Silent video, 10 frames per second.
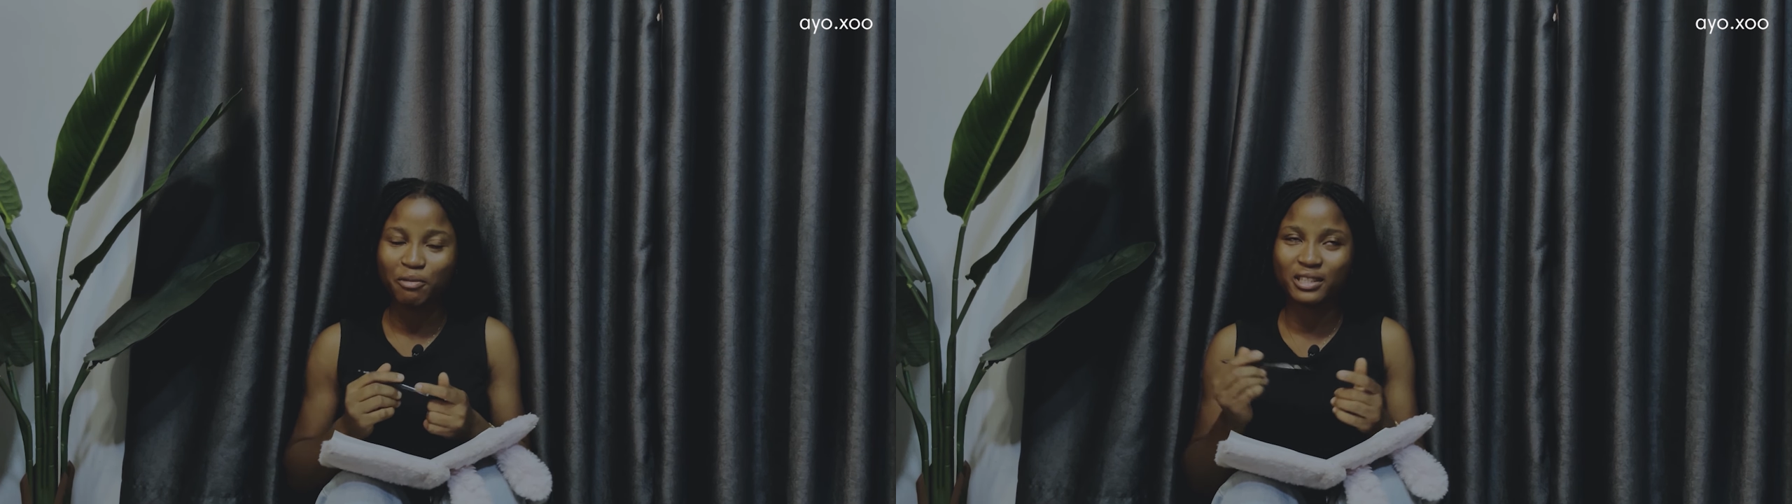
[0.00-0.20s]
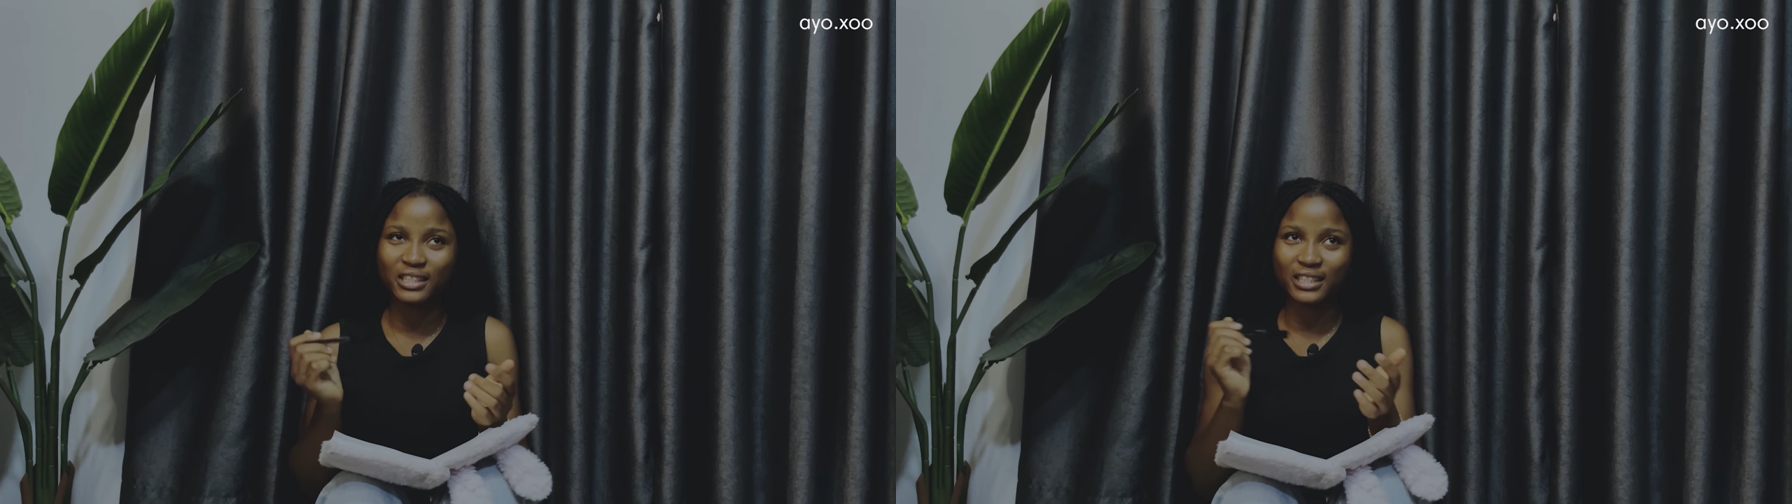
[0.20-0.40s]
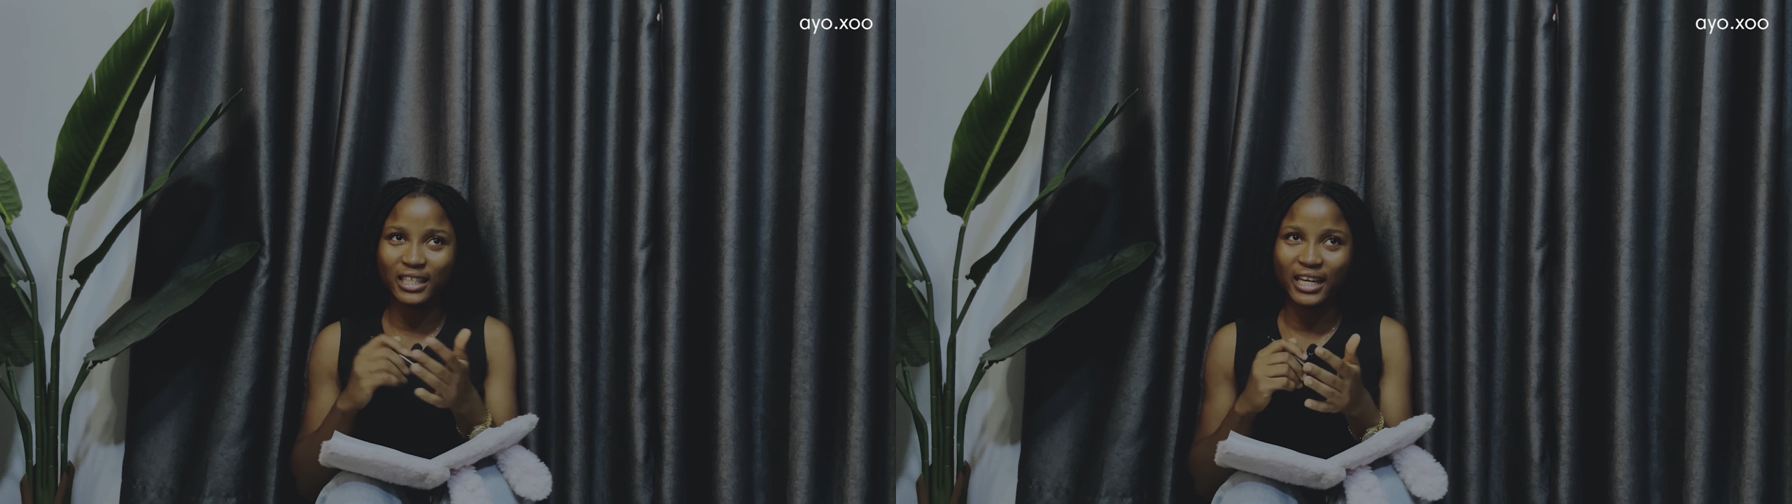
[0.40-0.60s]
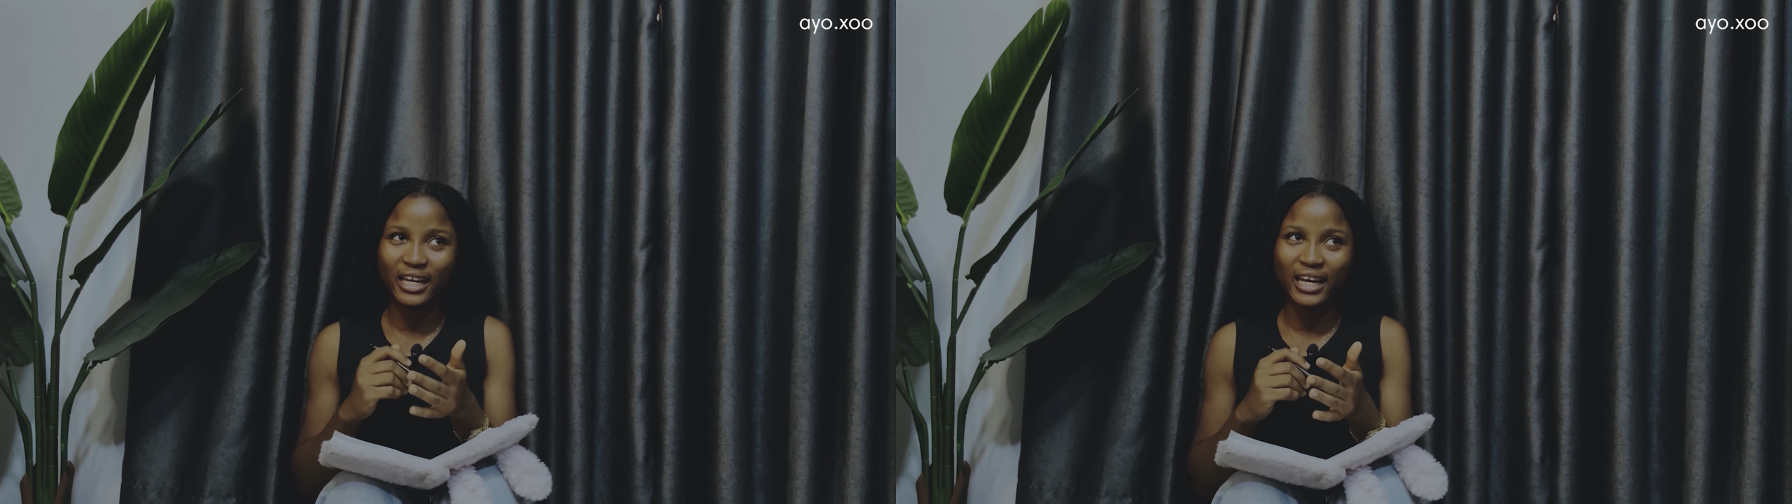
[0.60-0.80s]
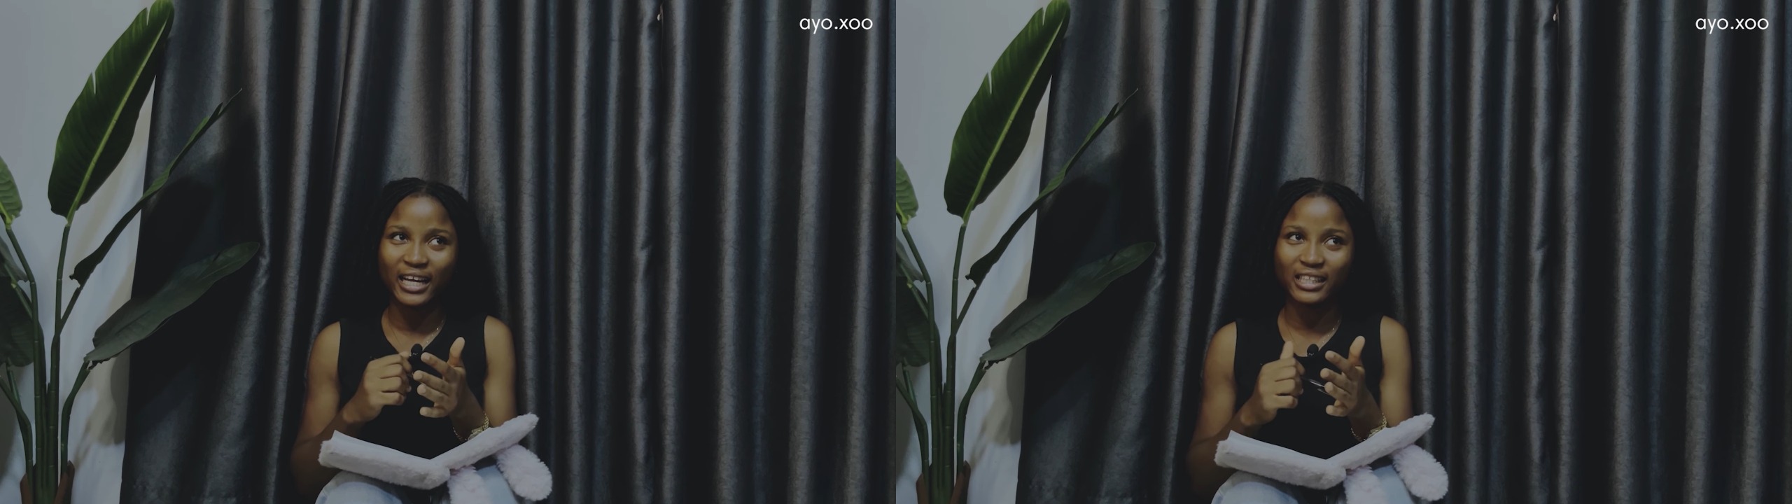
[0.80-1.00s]
it was this year
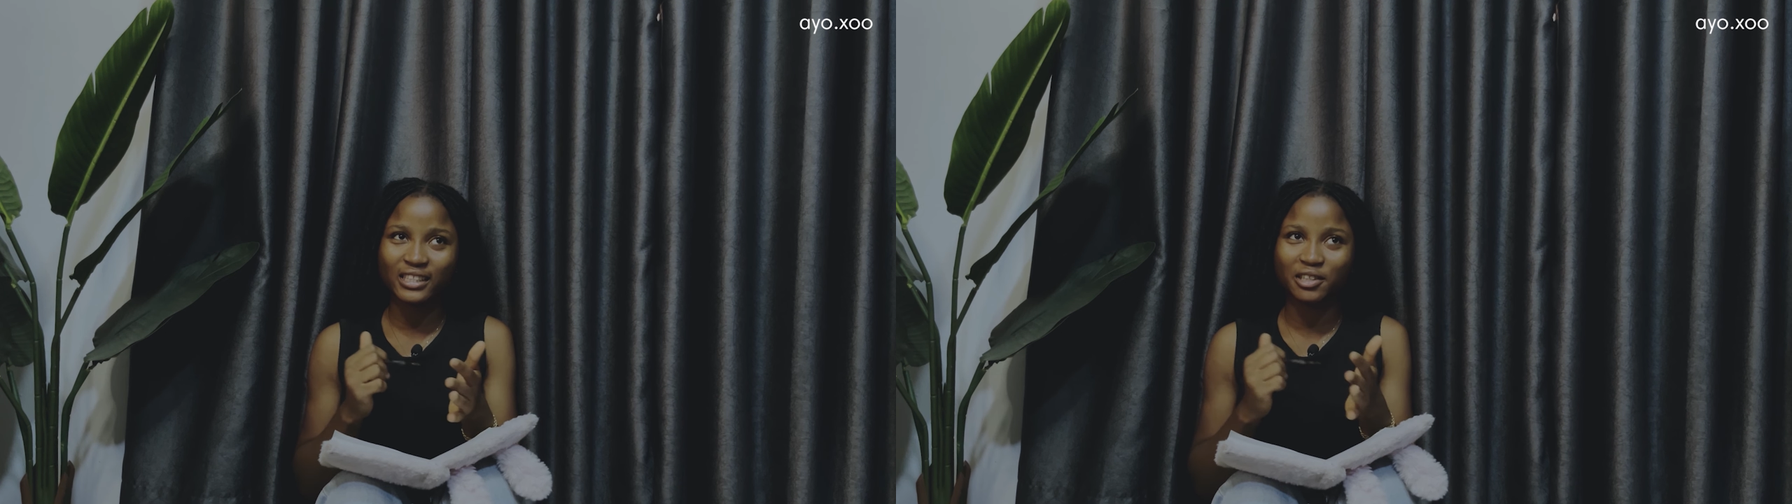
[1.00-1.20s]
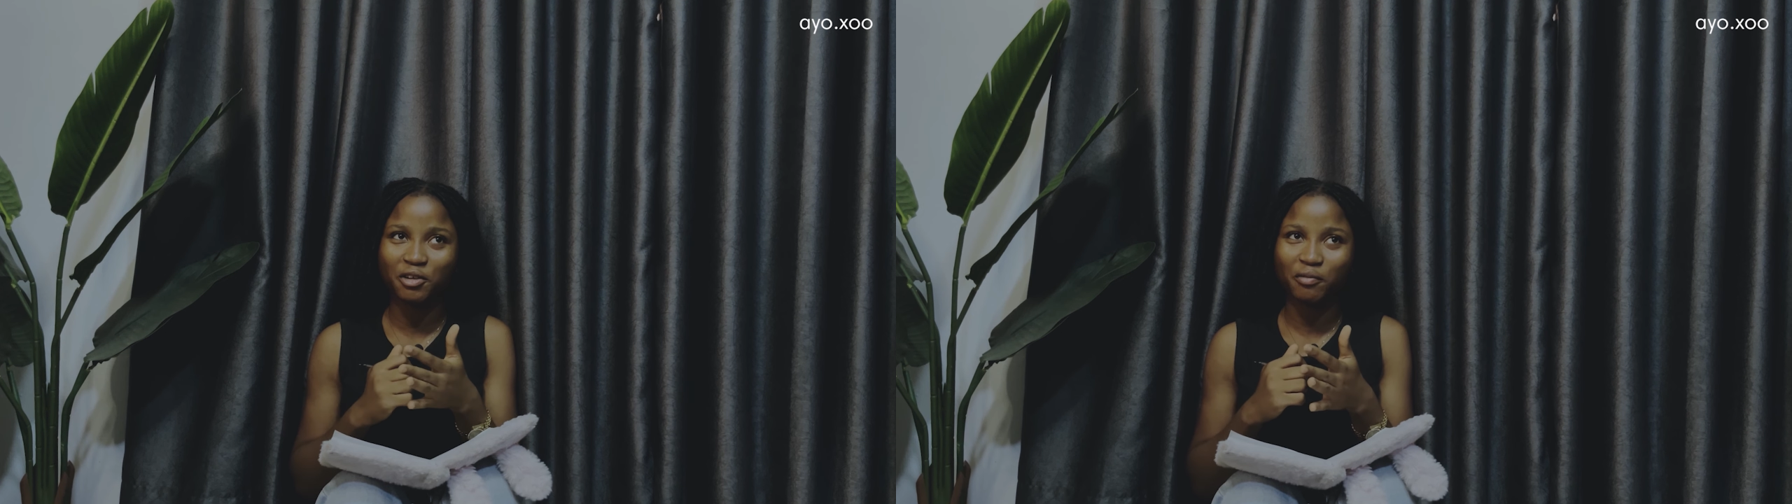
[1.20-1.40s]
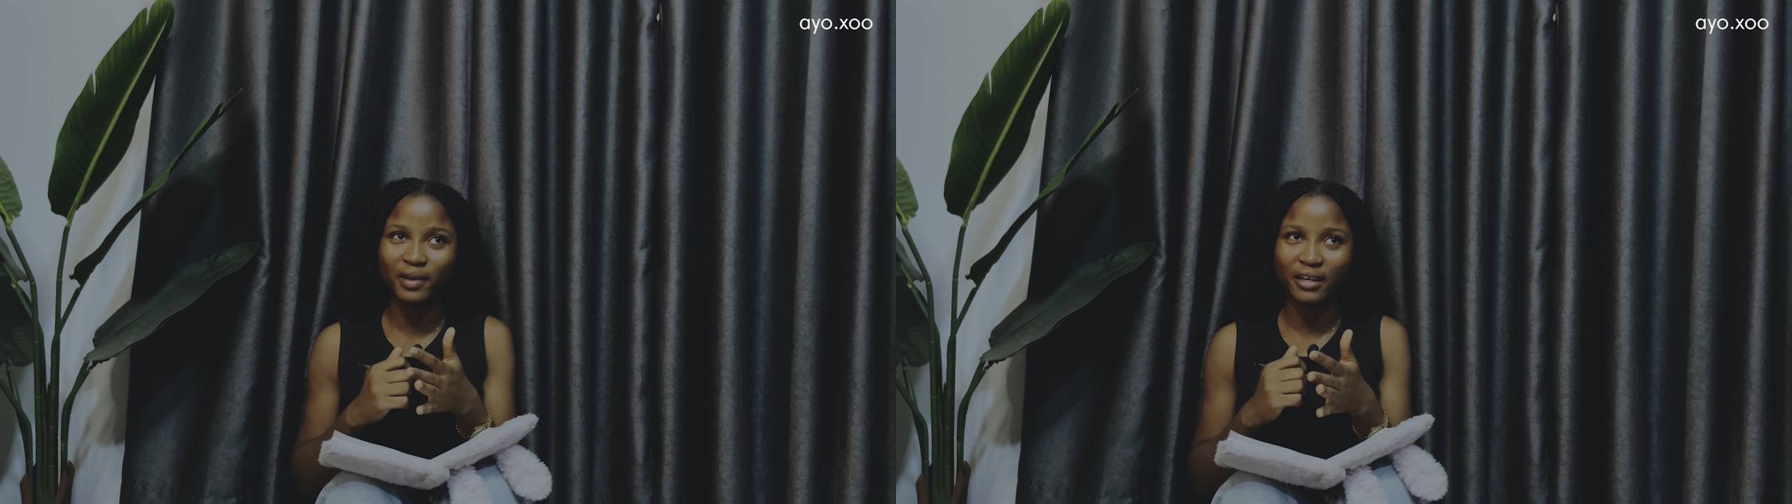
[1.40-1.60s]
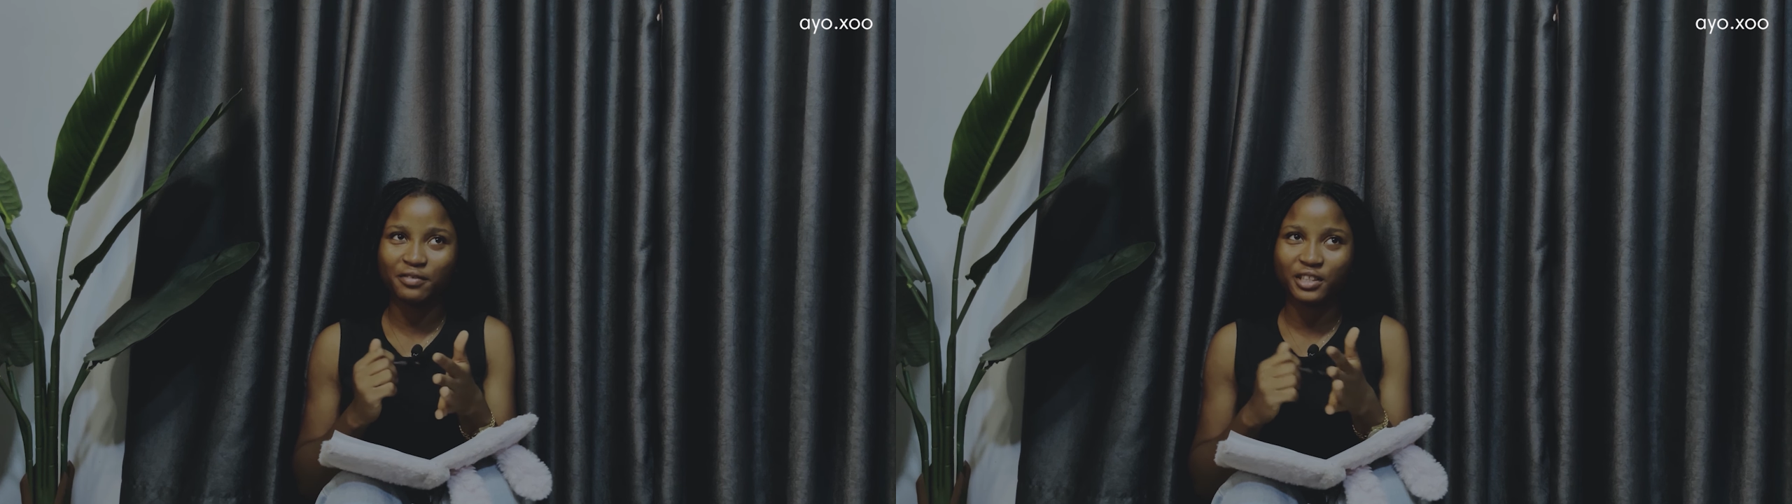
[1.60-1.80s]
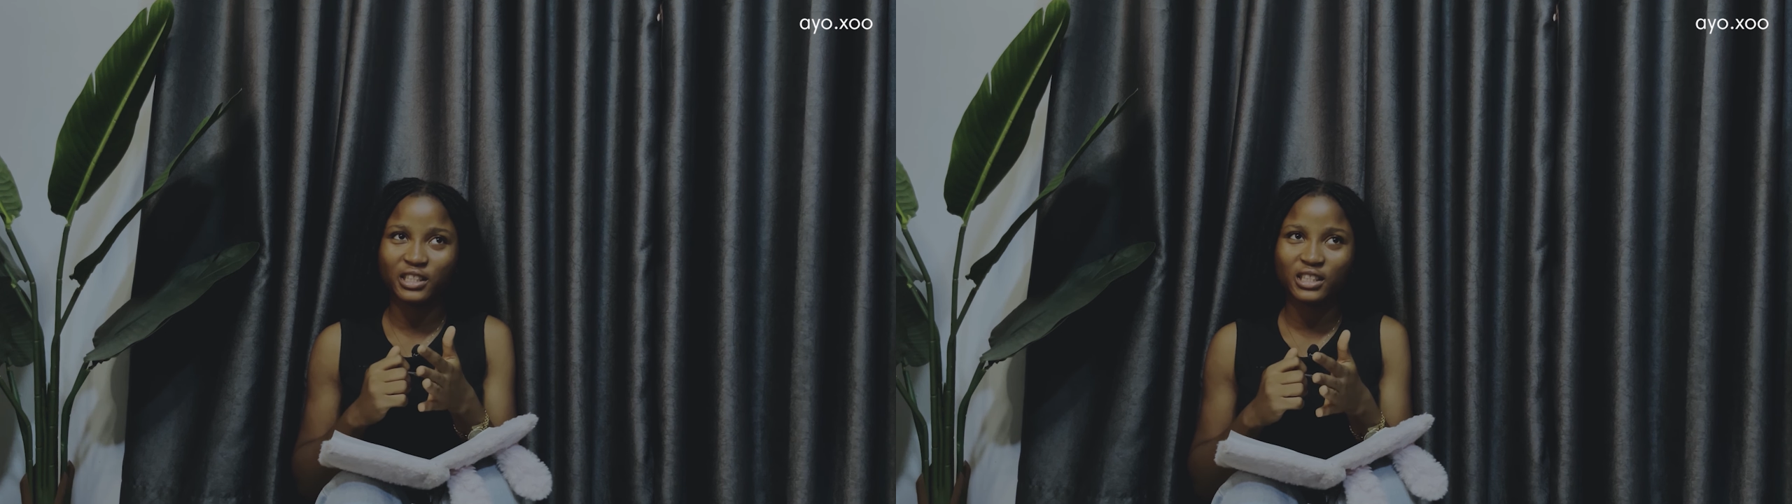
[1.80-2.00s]
I actually got my
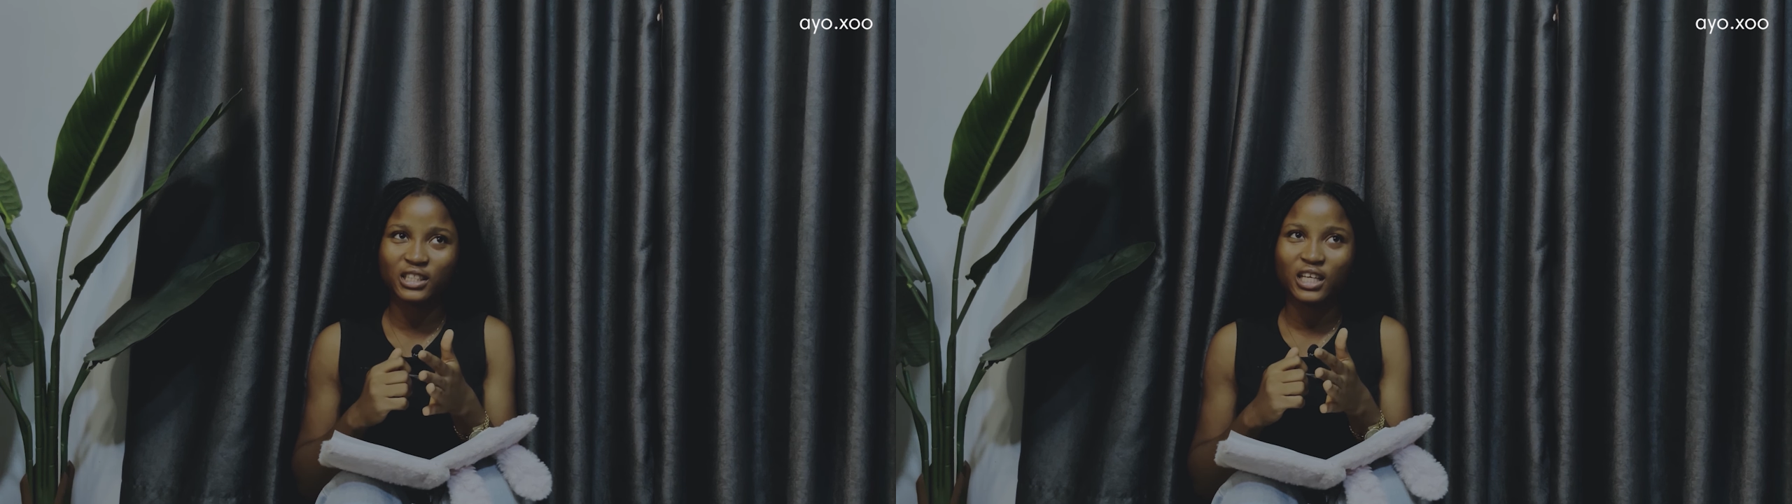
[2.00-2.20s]
first